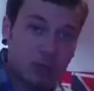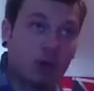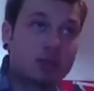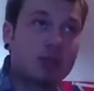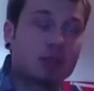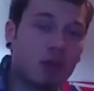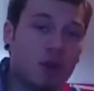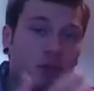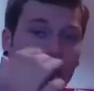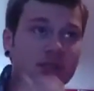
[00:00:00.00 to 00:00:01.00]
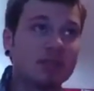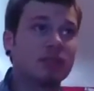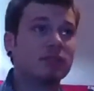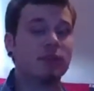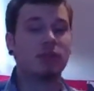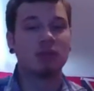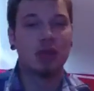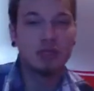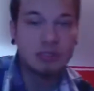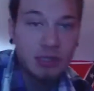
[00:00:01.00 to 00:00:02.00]
watch this, I hope you guys did something
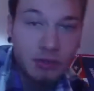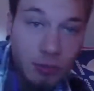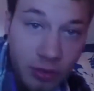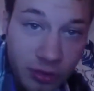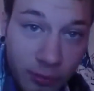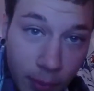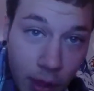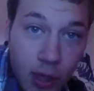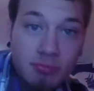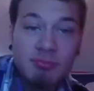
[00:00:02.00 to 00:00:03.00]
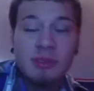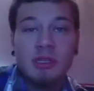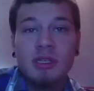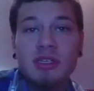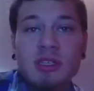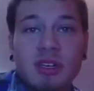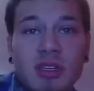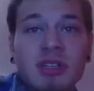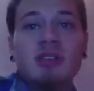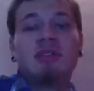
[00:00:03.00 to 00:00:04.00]
nice to you with your mom,
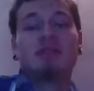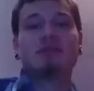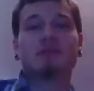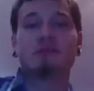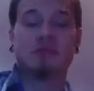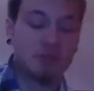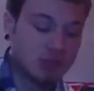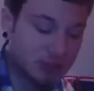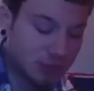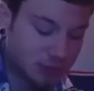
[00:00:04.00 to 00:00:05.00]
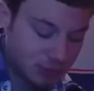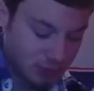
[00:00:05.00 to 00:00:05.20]
first